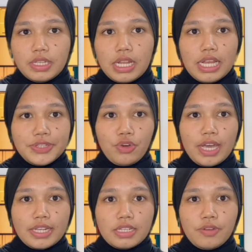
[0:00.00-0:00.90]
let's look
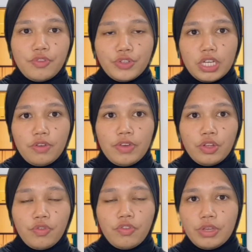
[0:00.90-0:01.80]
at the future
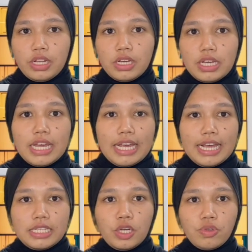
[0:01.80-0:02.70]
value formula. S
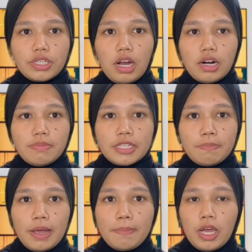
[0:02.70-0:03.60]
equals R
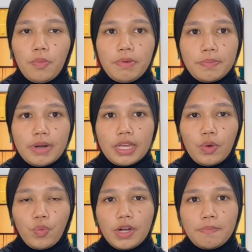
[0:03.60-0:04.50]
multiplied by open bracket
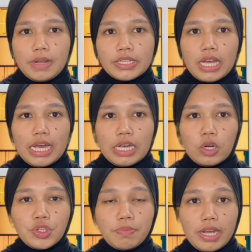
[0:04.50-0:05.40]
1 plus I
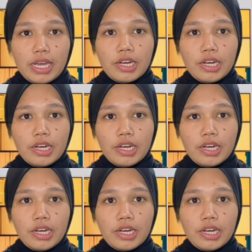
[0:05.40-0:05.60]
close bracket